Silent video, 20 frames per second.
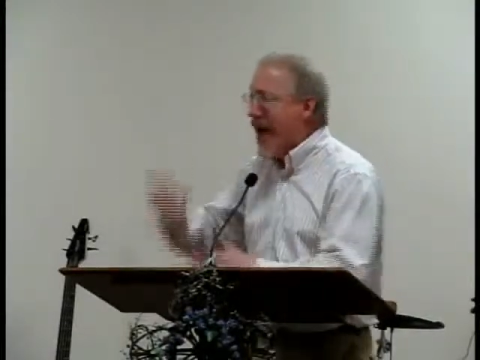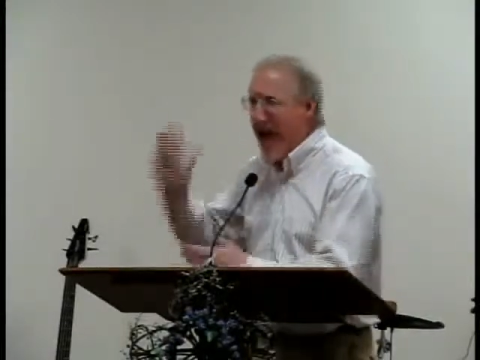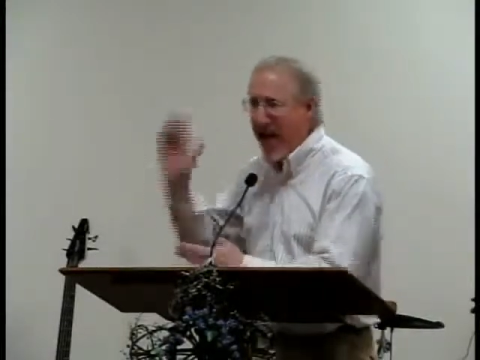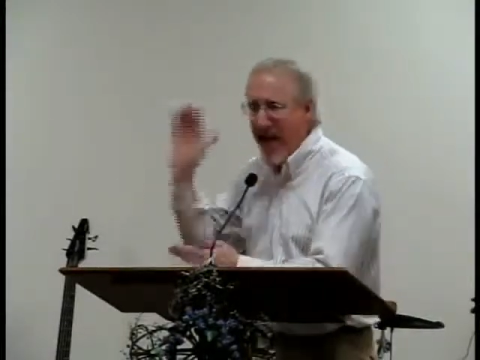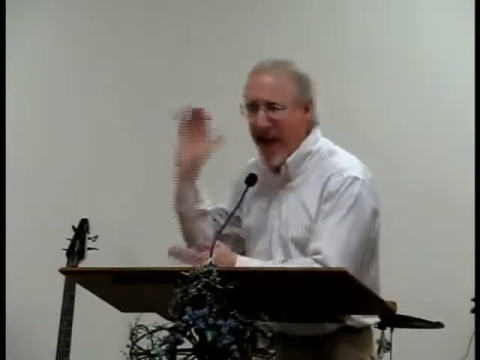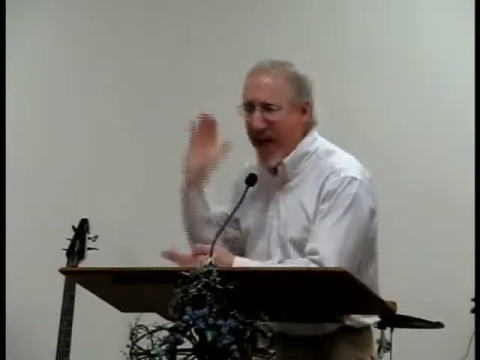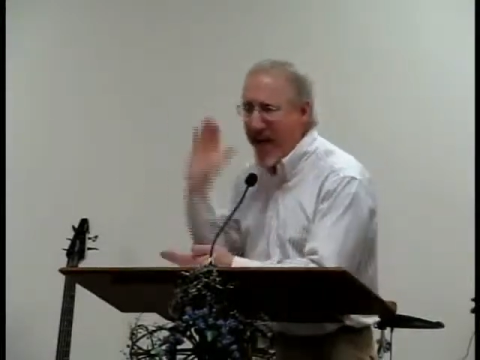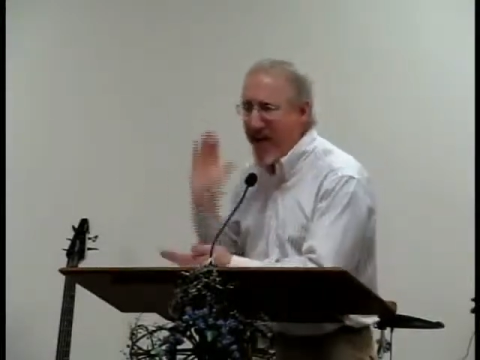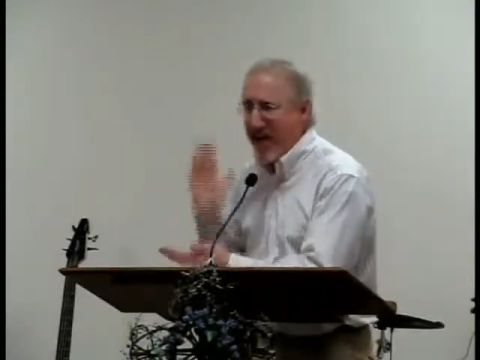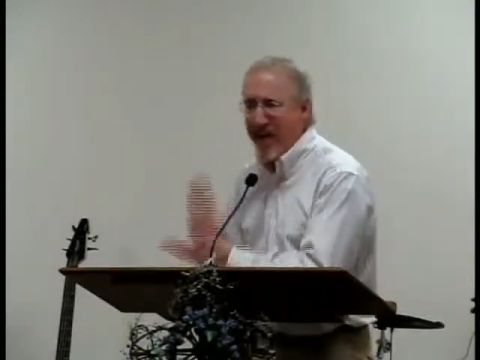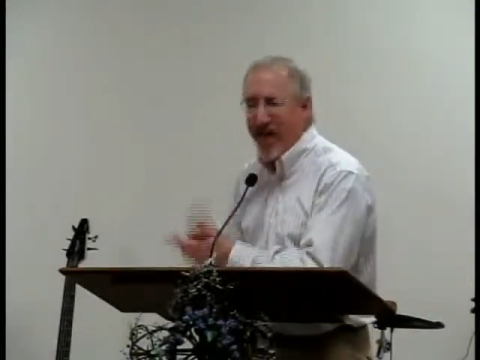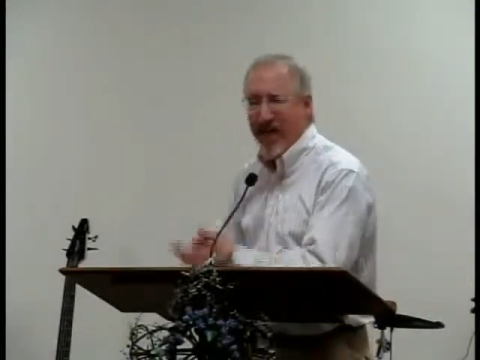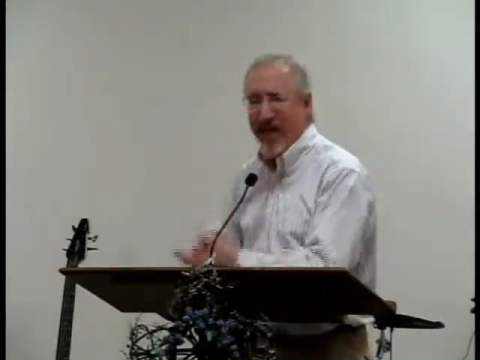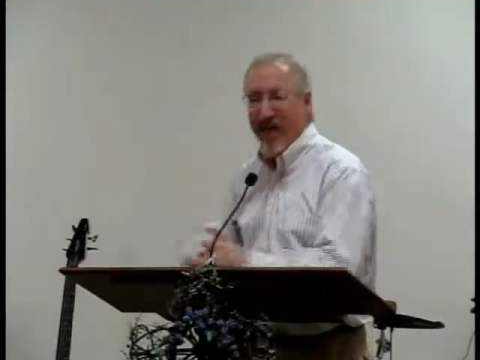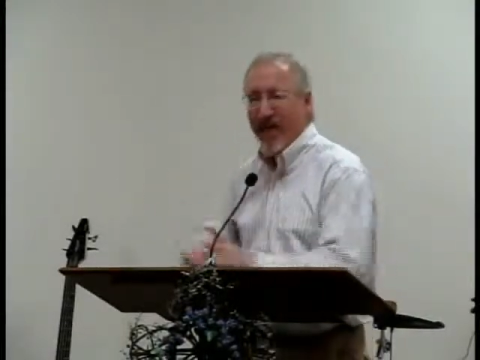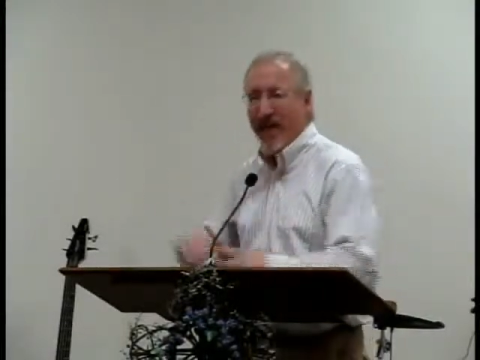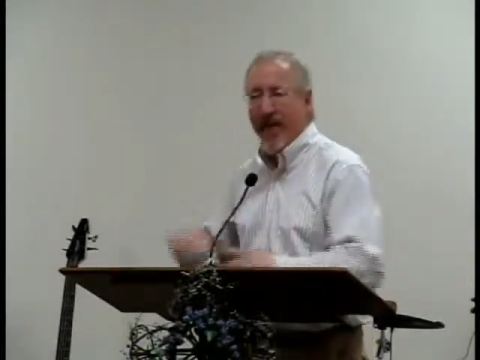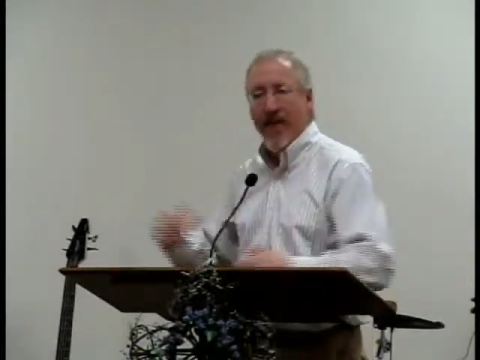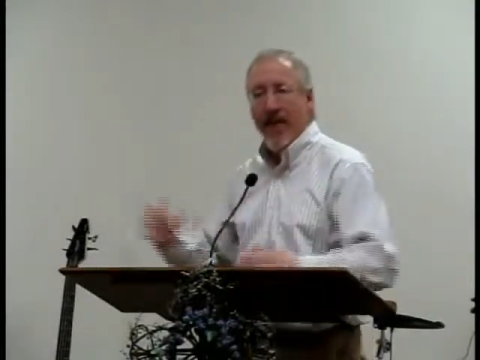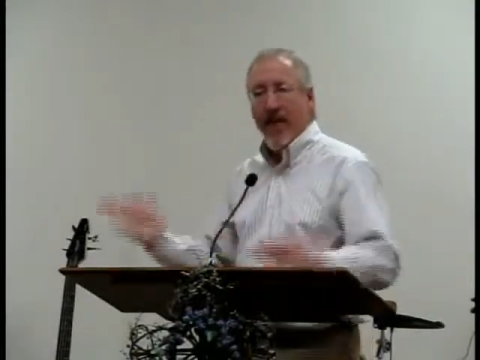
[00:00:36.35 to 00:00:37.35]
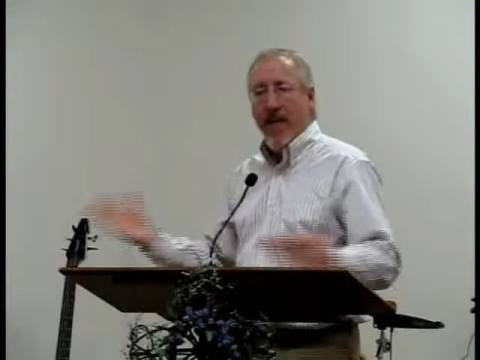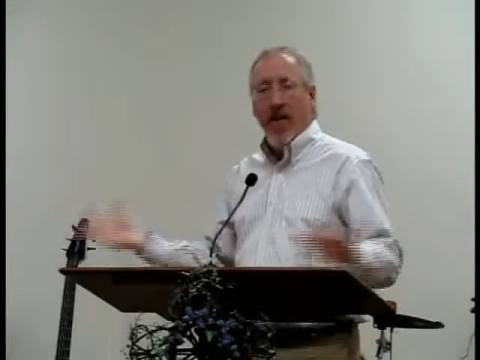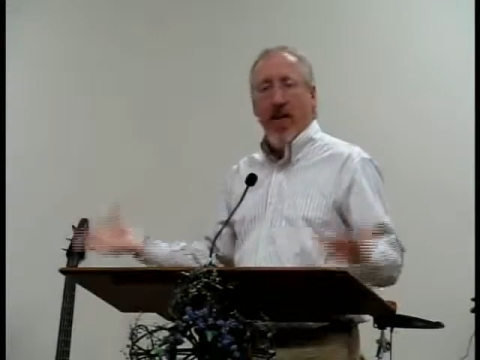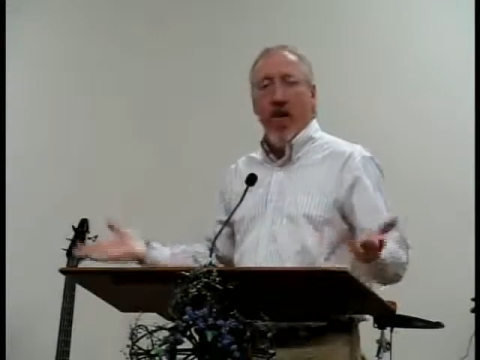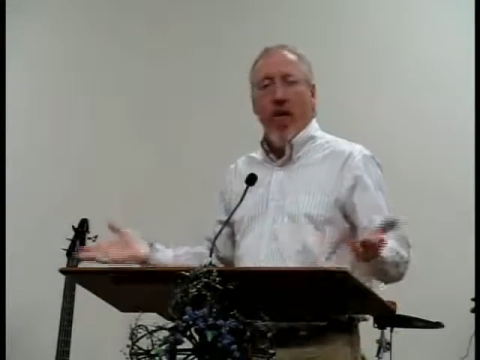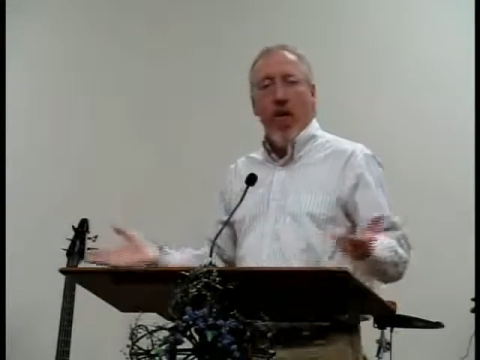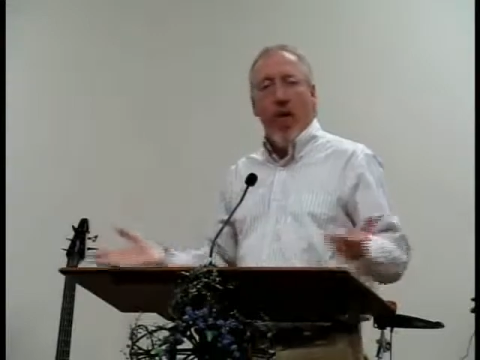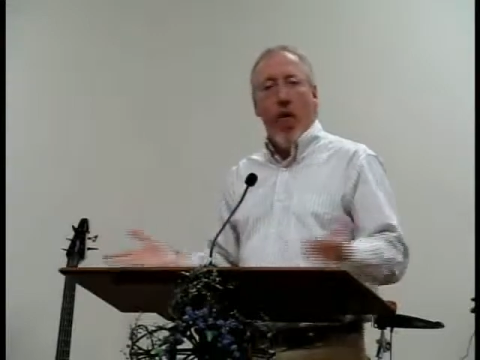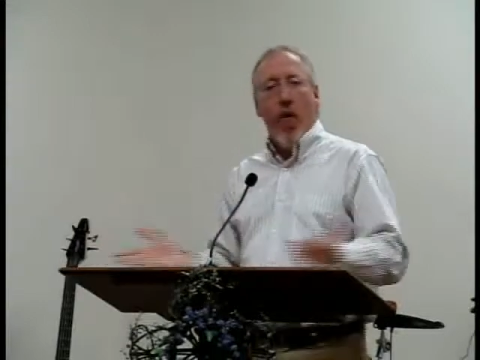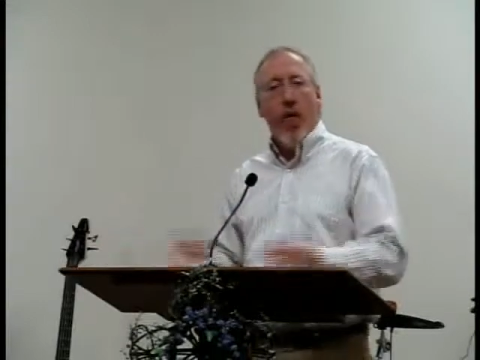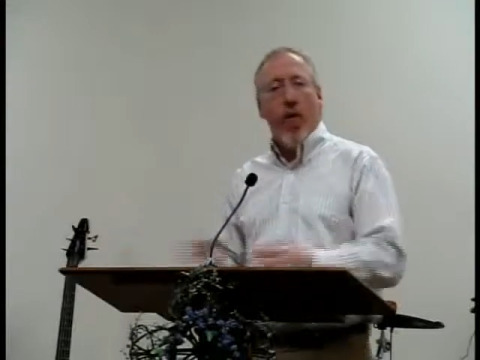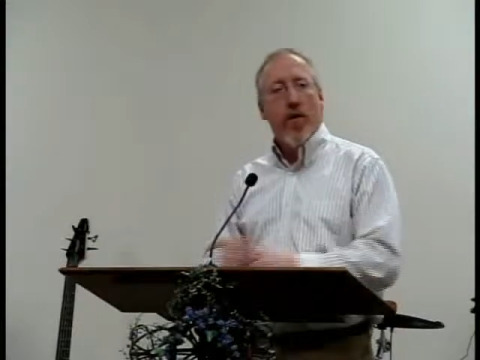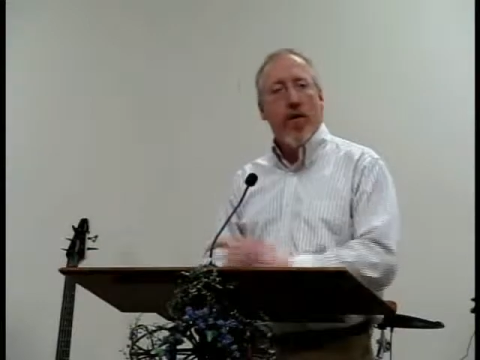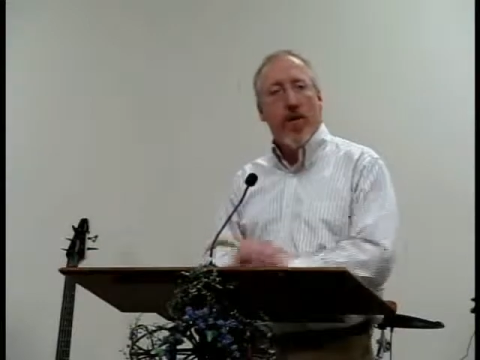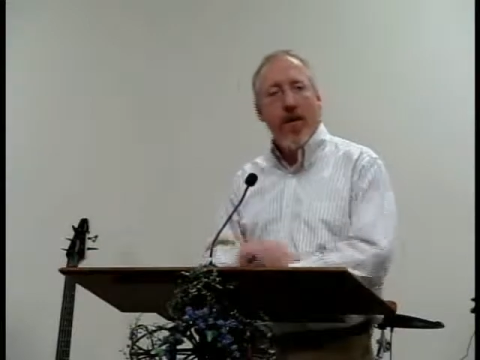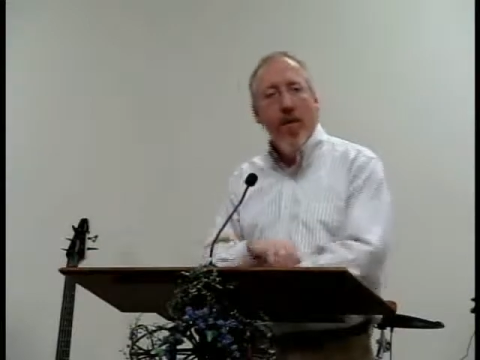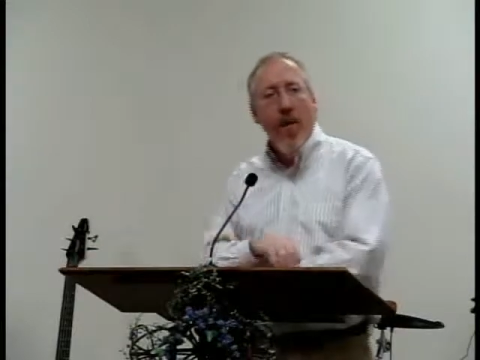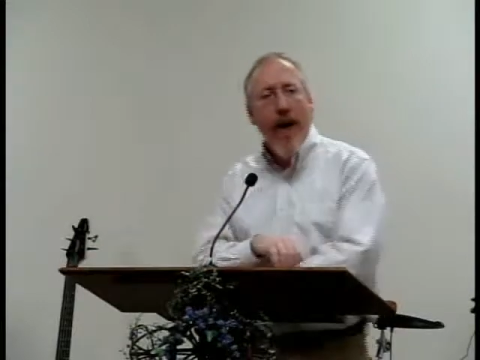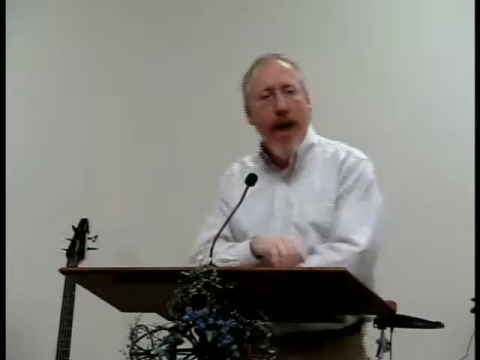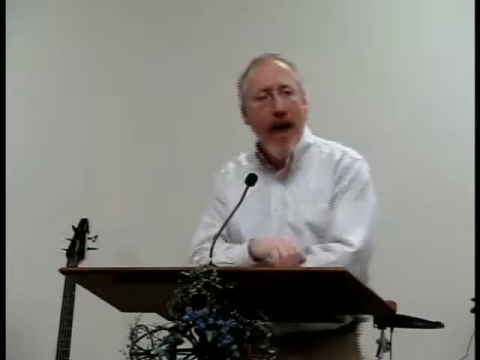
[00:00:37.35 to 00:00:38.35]
and then we'll
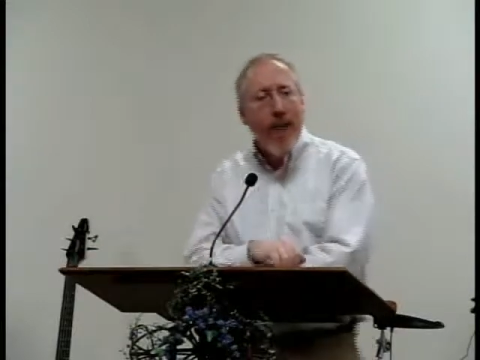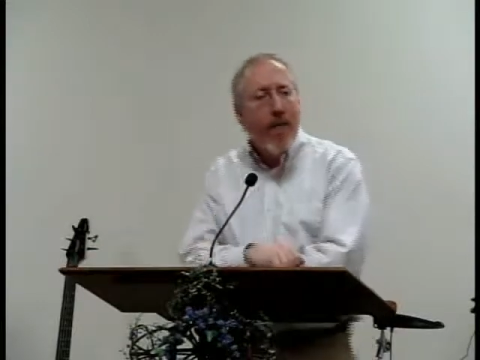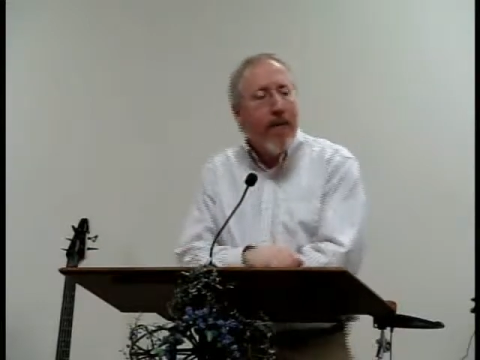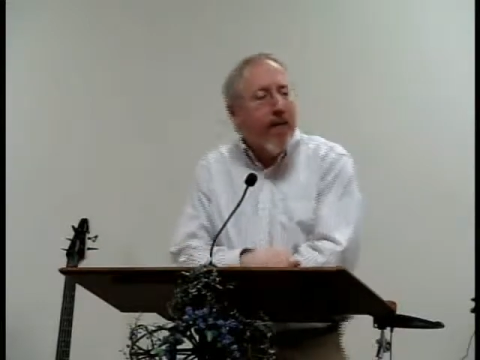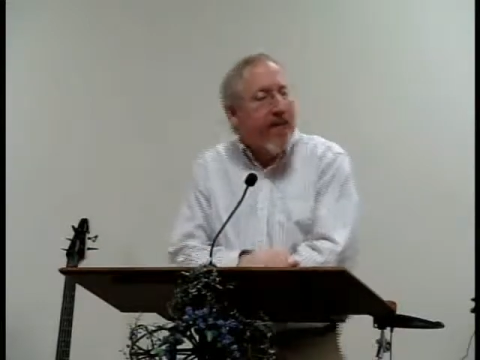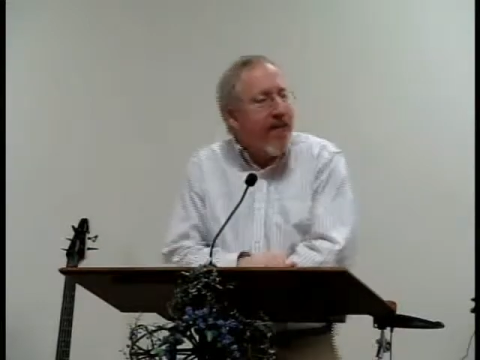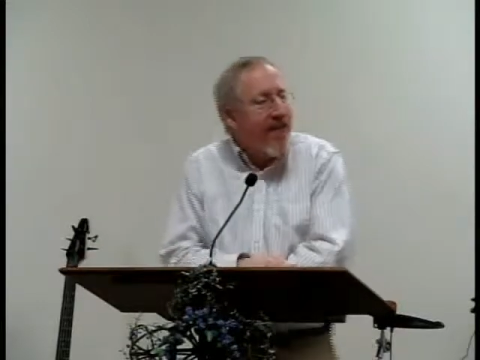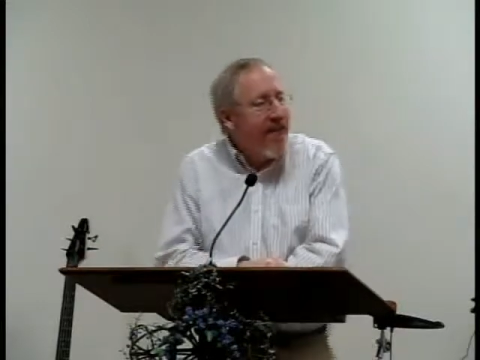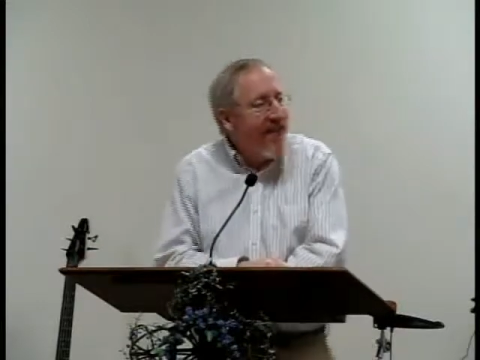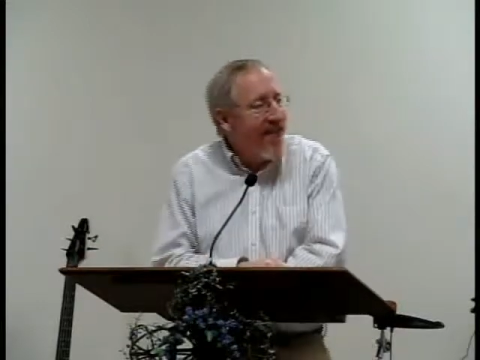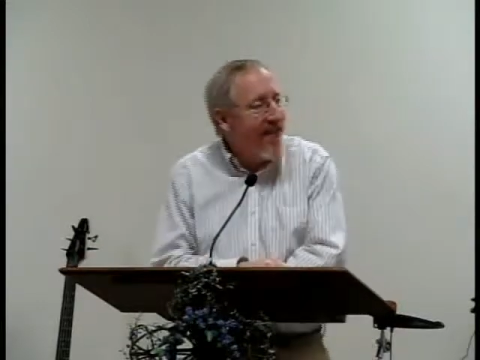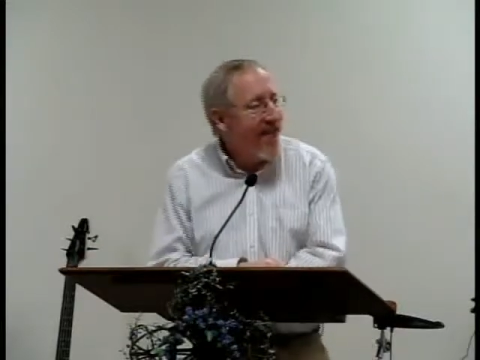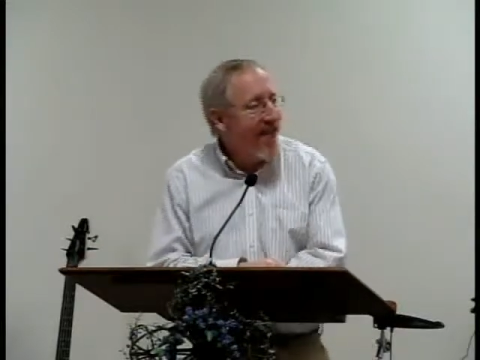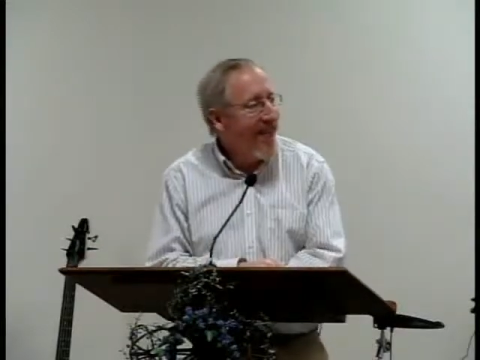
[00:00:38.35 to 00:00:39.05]
see what happens.